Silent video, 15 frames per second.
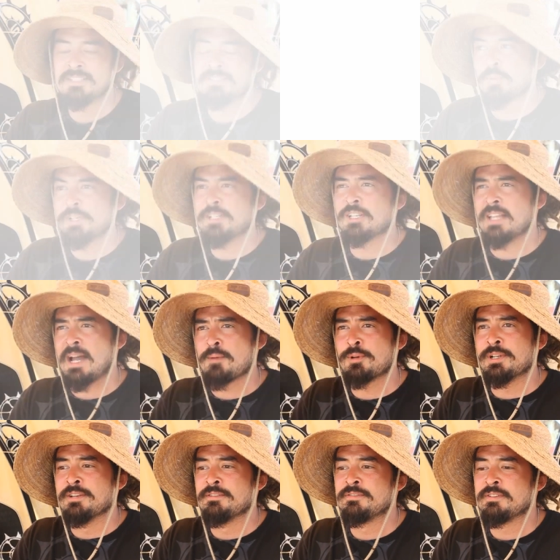It's pretty
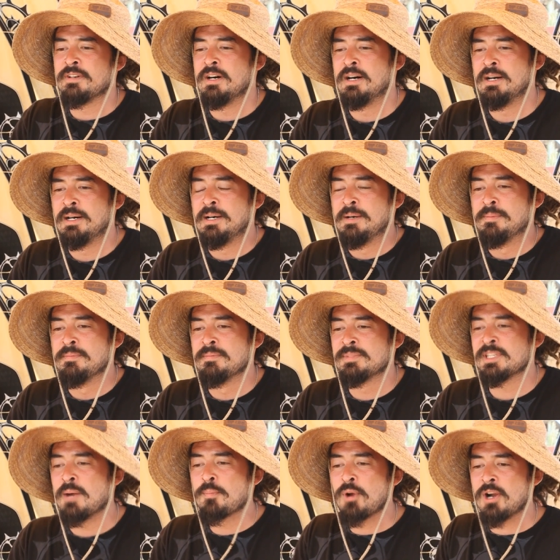collaborative.
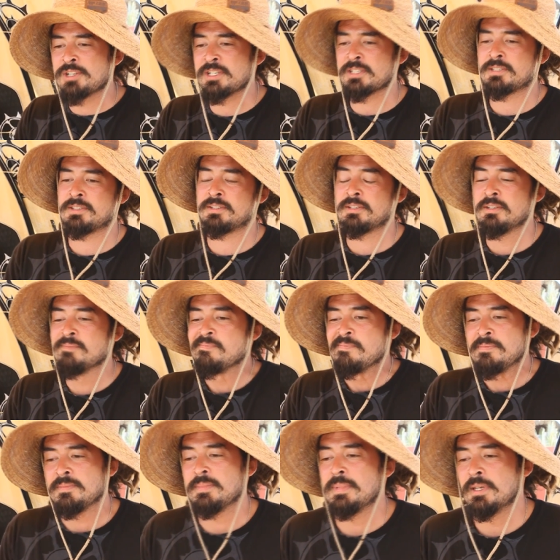Some projects
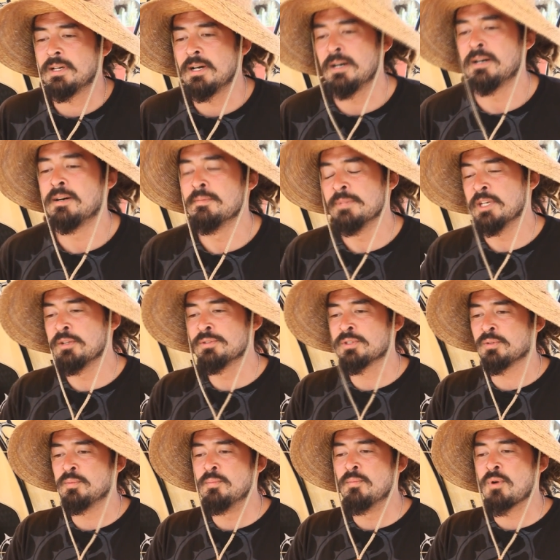he'll
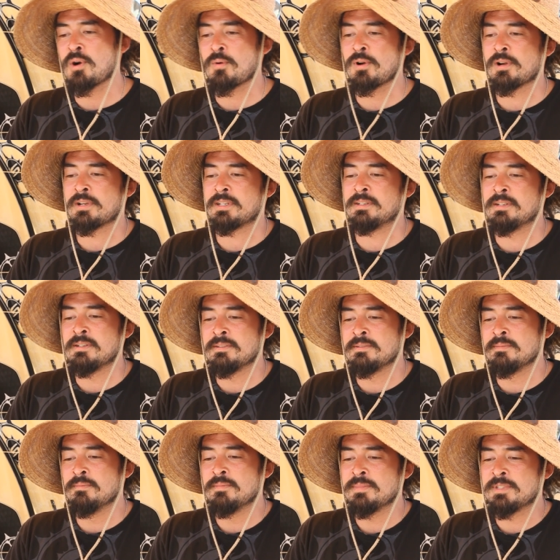do more work,
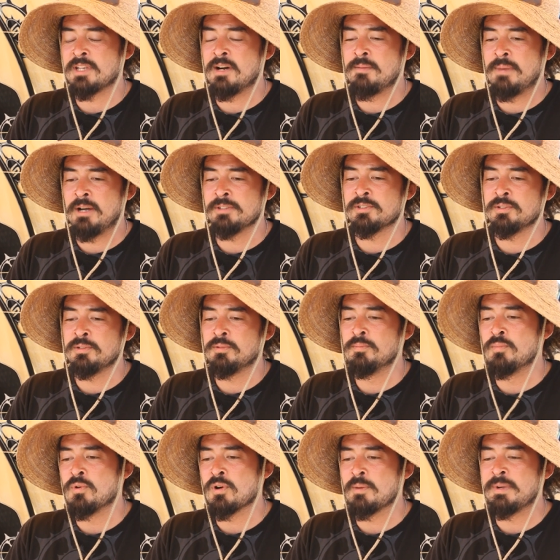and some I'll do
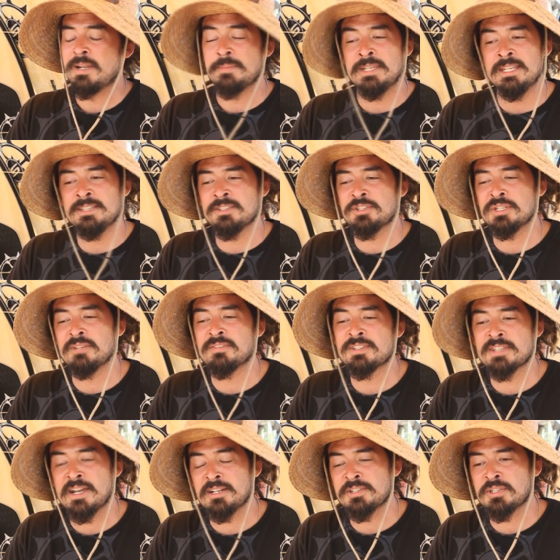more. But I mean, he's the chief
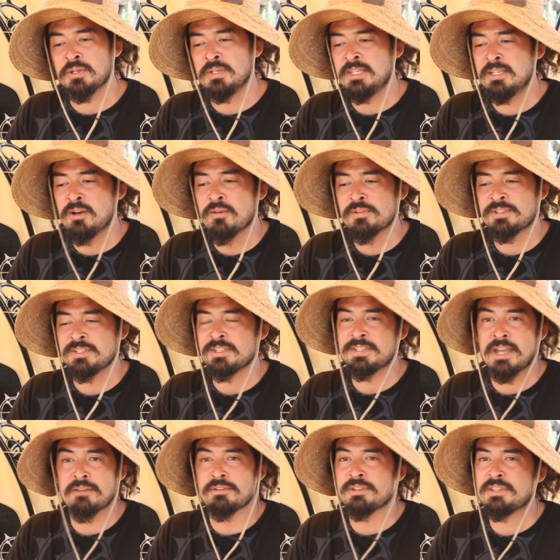designer, so he oversees
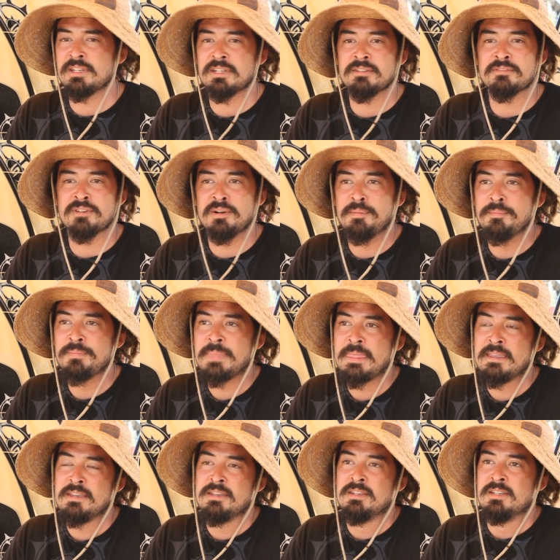everything from,
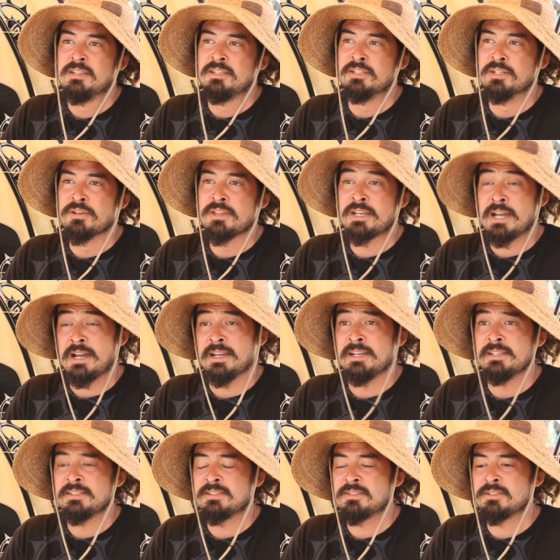you know, the
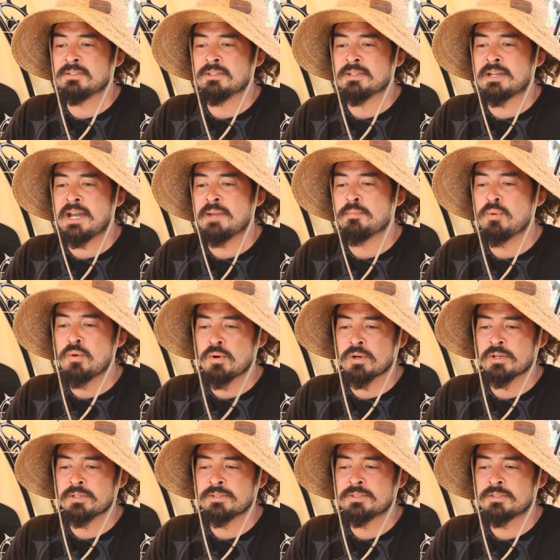kites to the kite
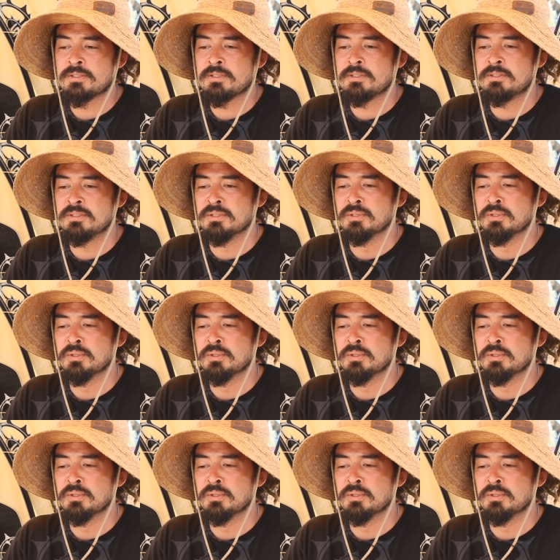boards to